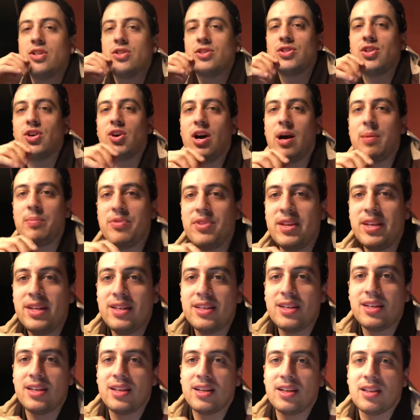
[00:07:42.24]
So I'm
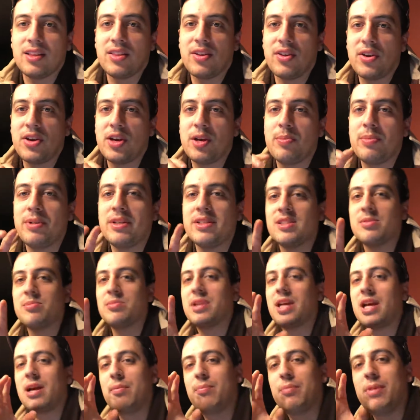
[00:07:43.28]
thinking there could be some
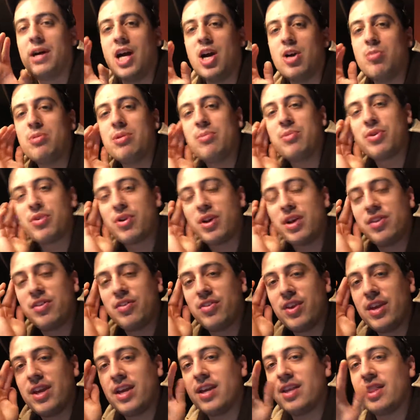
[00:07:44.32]
like biomimicry
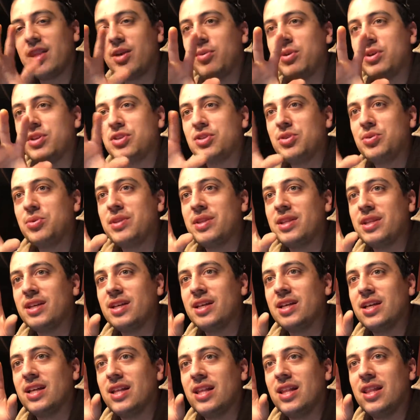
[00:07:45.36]
thing that we do with
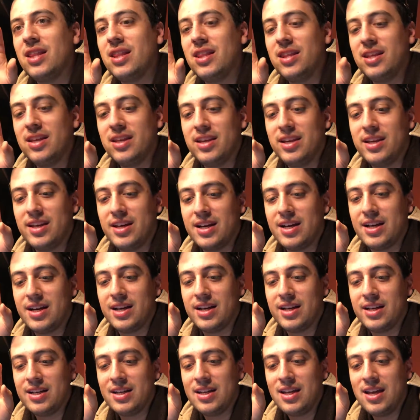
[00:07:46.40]

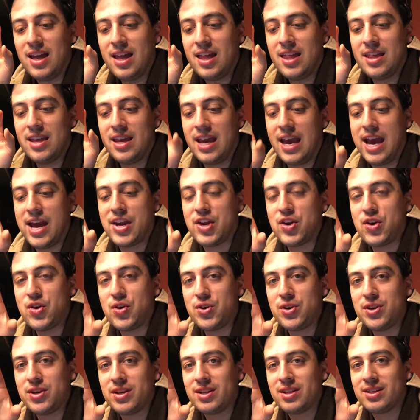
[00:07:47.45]
the
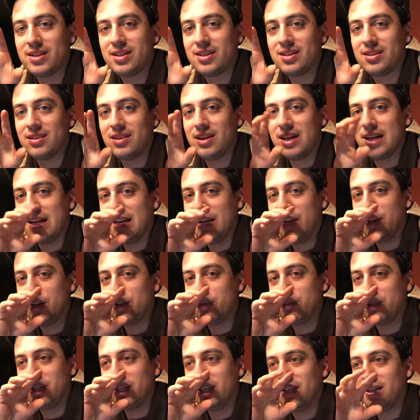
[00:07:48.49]
anode. Like it
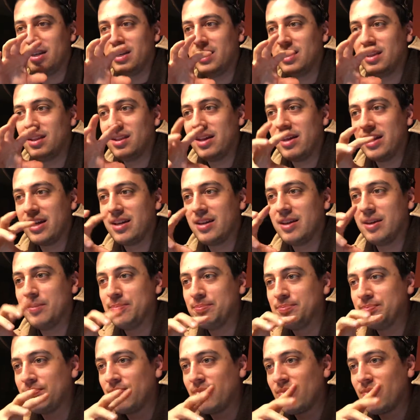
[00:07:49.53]
could be like a